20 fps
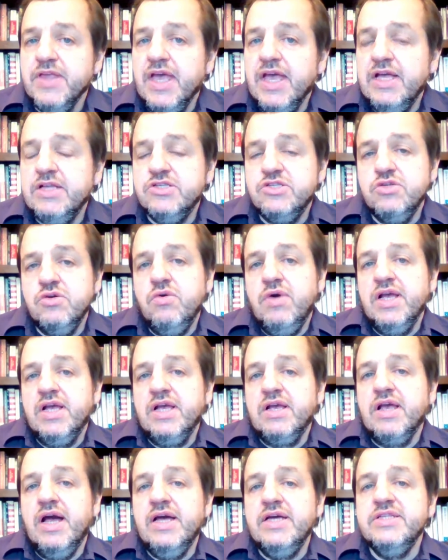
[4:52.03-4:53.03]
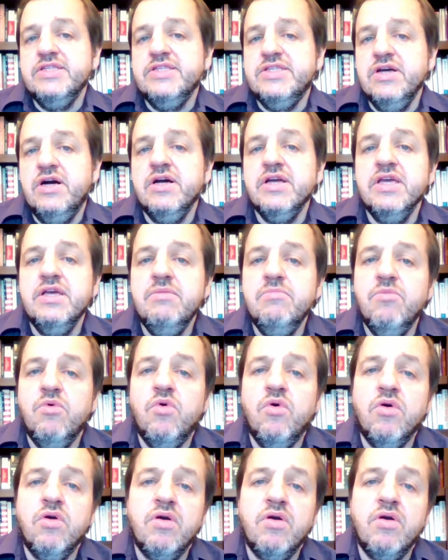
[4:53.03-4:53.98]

And so I dug in more.